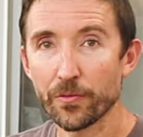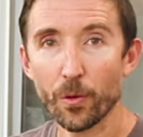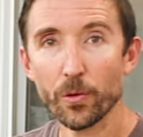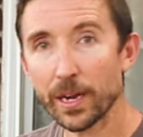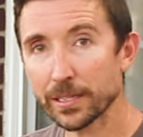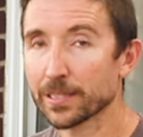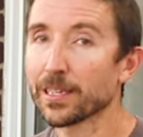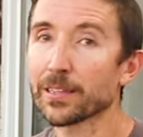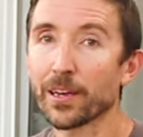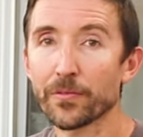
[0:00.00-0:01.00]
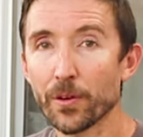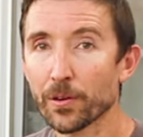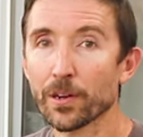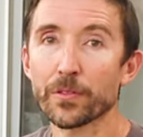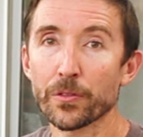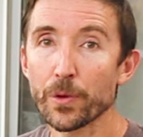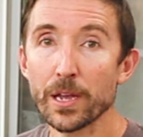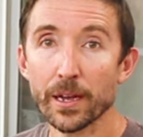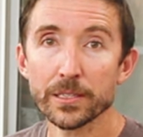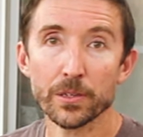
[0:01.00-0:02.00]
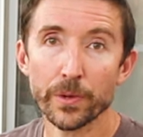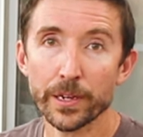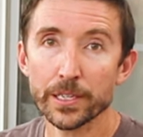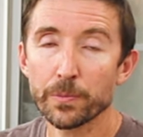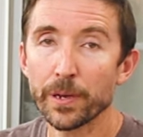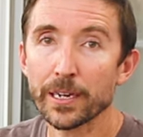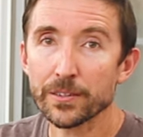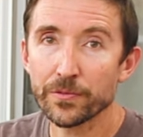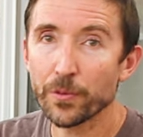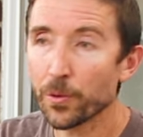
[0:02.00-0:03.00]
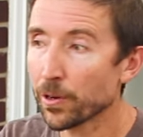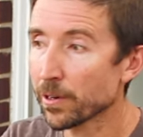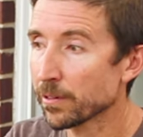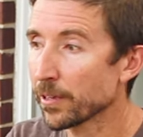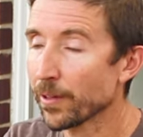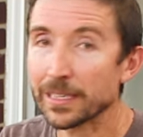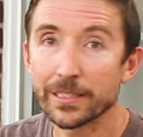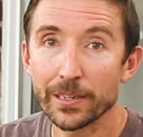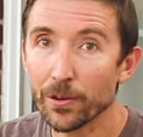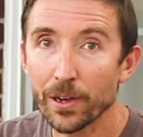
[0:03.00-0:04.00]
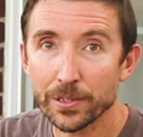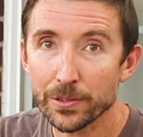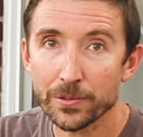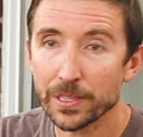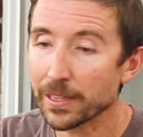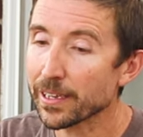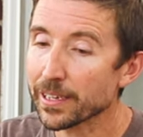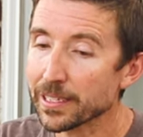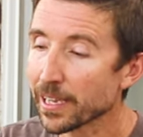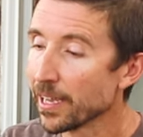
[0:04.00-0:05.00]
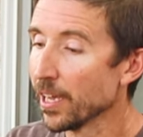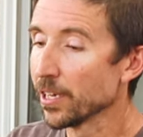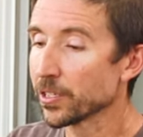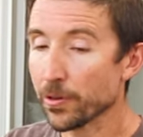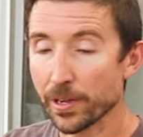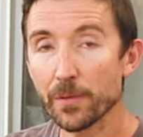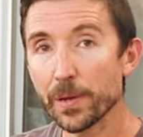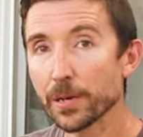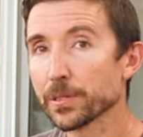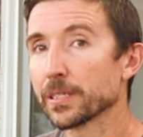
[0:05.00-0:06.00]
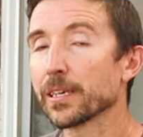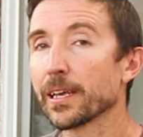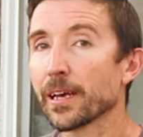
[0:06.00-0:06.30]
4x is not that far off the 3x that we expect for, you know, like deer hunters and things. So you're gonna be able to